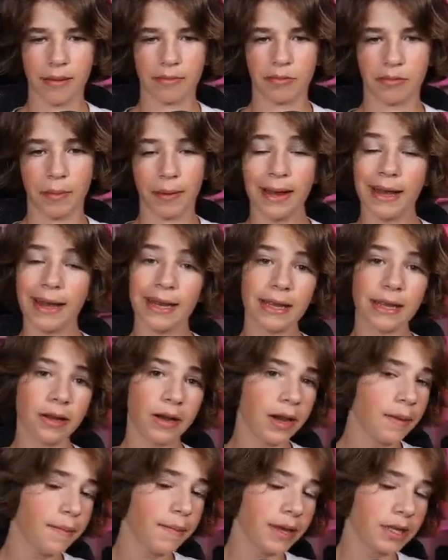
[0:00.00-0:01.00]
but, you know,
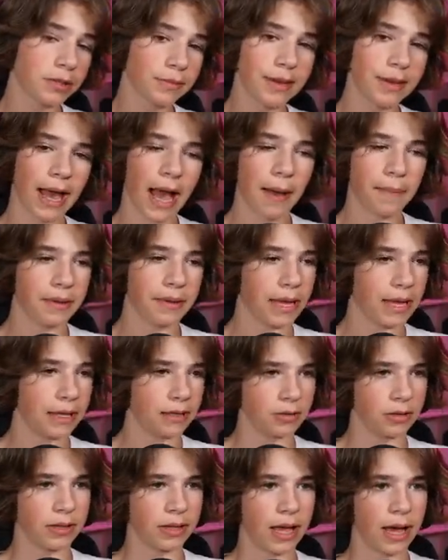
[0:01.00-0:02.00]
it makes me happy
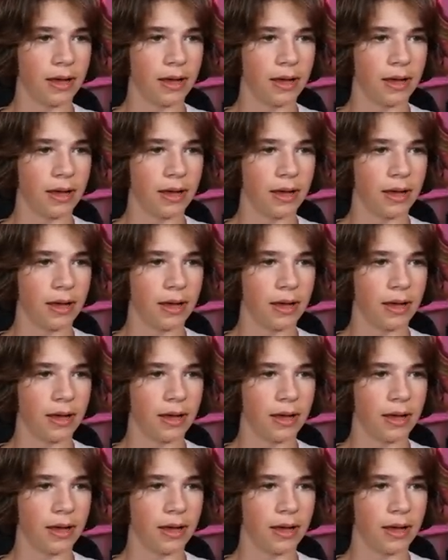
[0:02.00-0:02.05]
answering that,